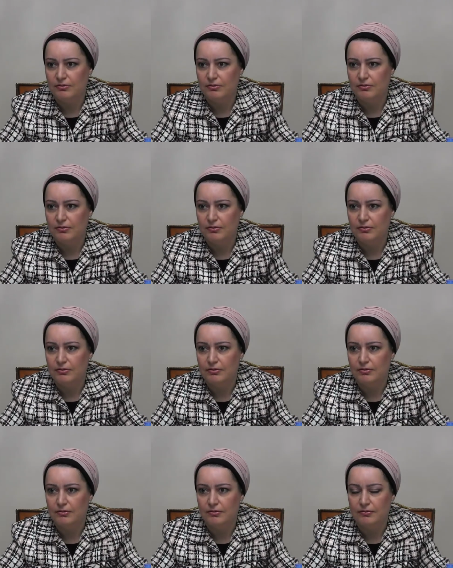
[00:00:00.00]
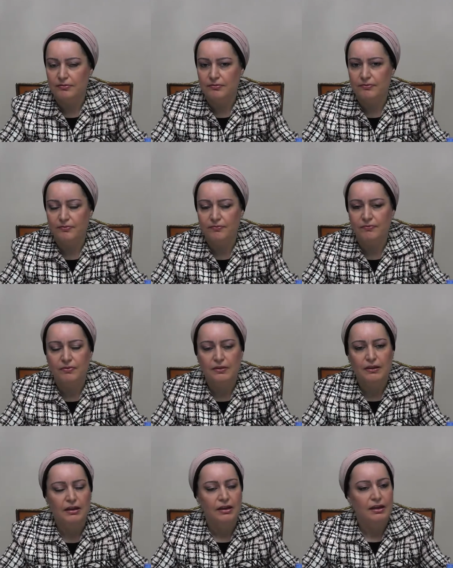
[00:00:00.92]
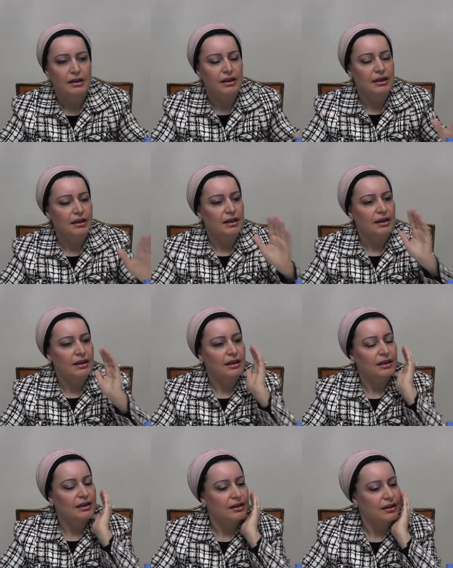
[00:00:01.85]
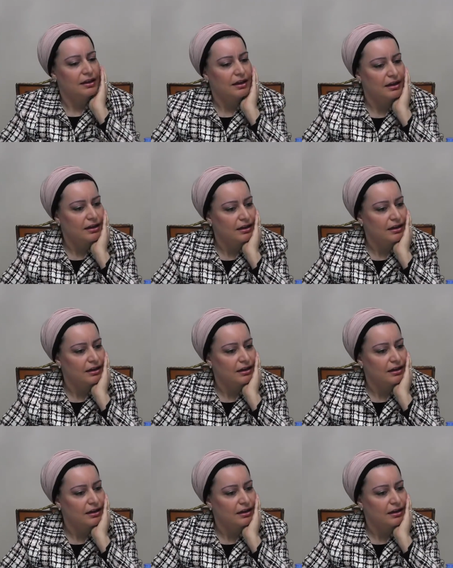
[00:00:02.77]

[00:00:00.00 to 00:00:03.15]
No one is speaking in this clip.